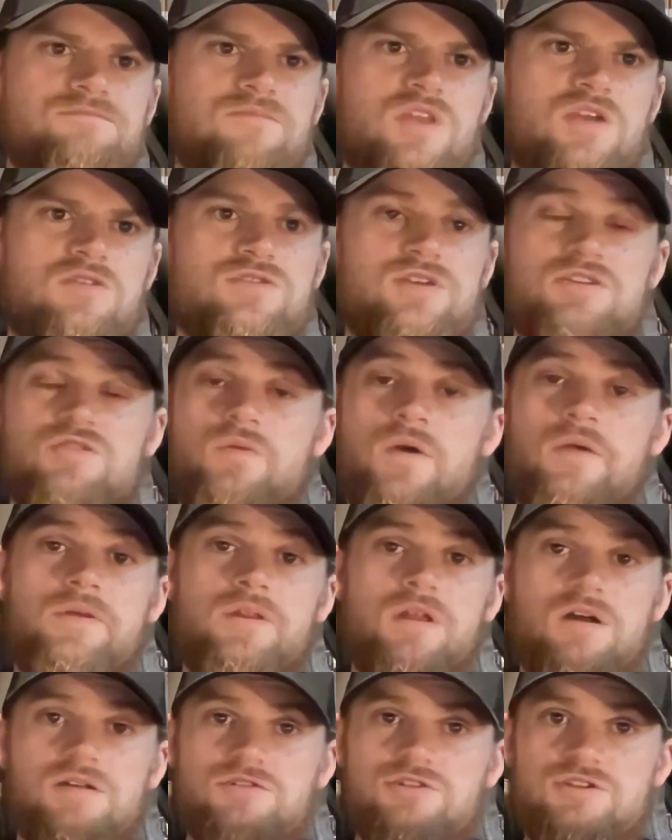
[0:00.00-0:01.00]
So that's why we
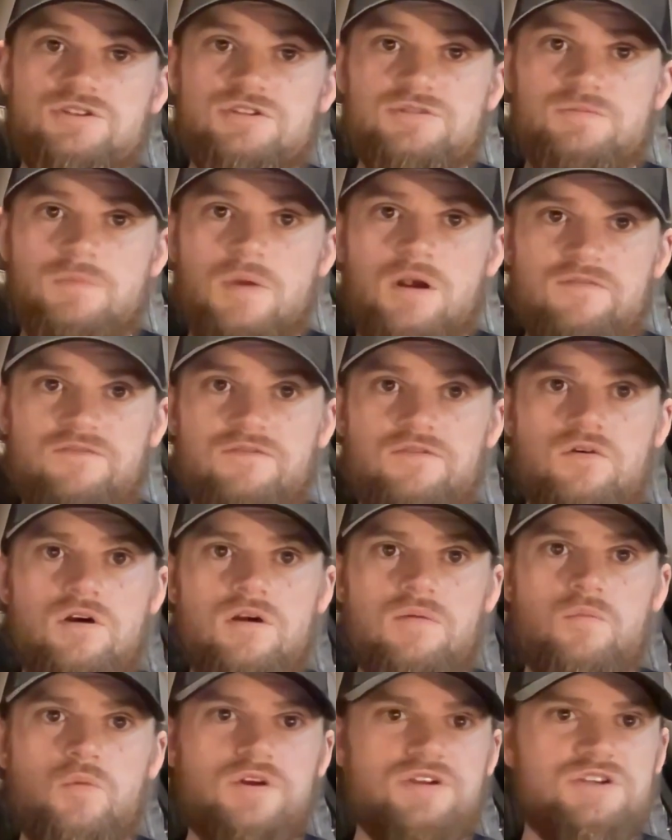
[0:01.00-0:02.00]
launched
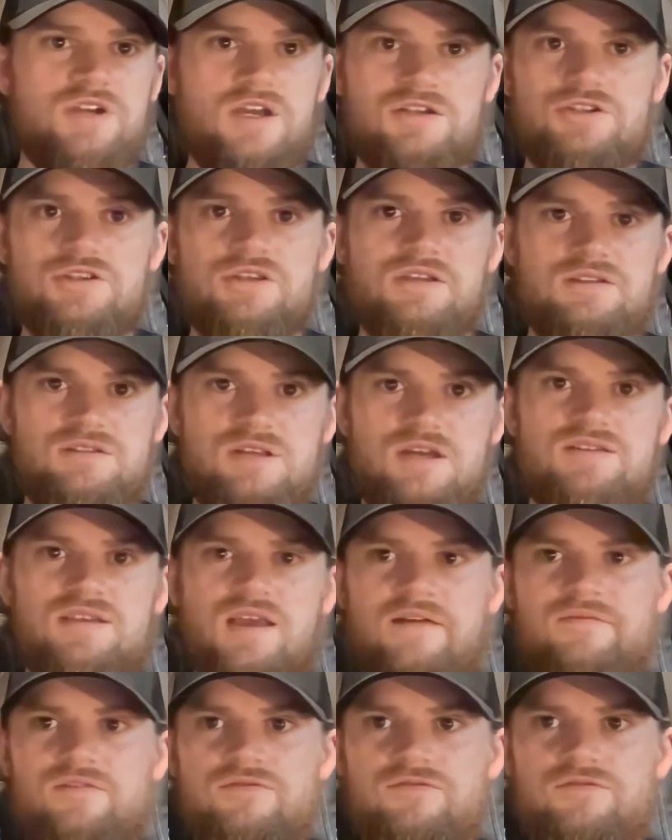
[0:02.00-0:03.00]
Smartform, which actually does
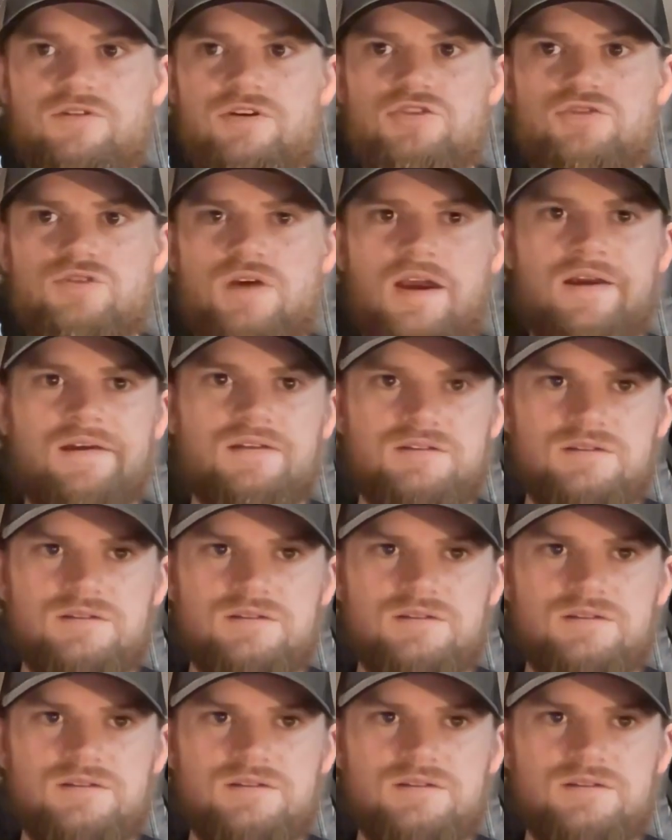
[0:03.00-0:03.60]
have a free trial.